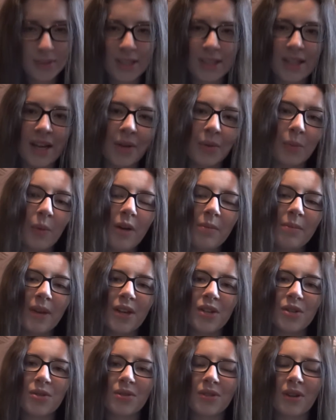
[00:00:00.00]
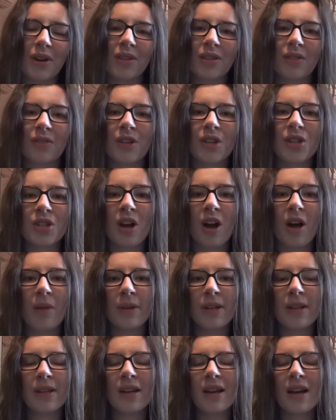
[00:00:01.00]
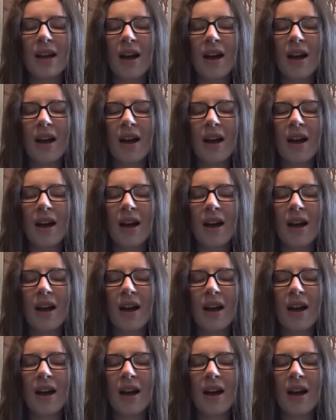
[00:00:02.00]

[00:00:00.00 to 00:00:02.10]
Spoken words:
Now, what made you start the fish hobby?